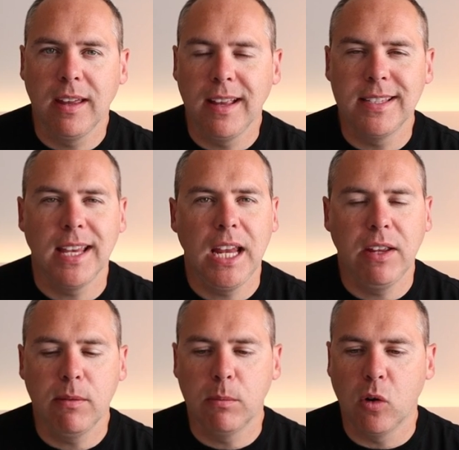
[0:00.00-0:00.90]
it's
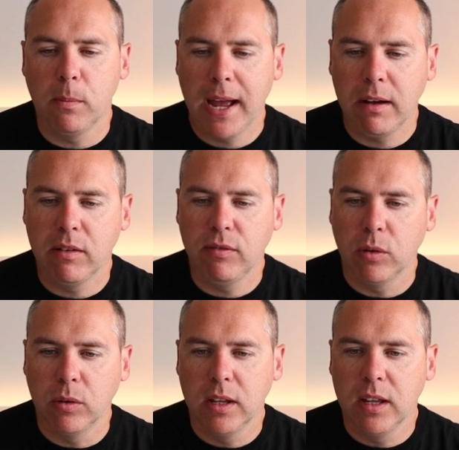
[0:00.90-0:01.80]
even more
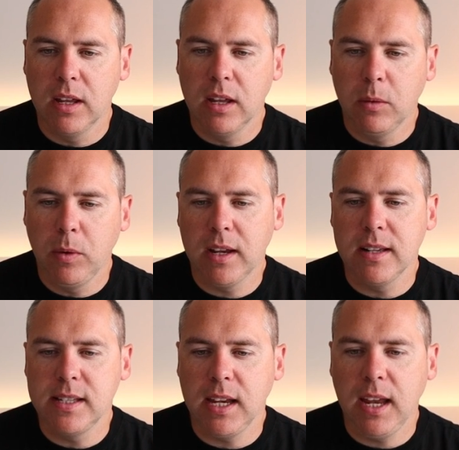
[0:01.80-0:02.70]
powerful. We can
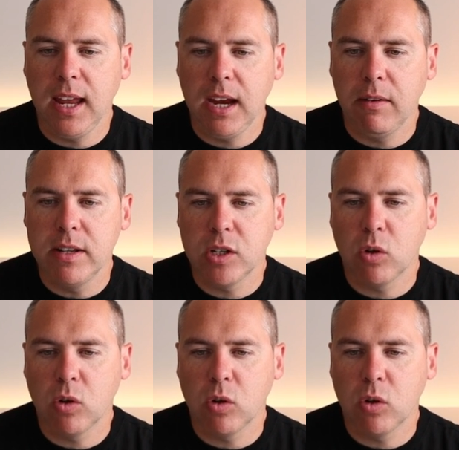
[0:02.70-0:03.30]
see here it's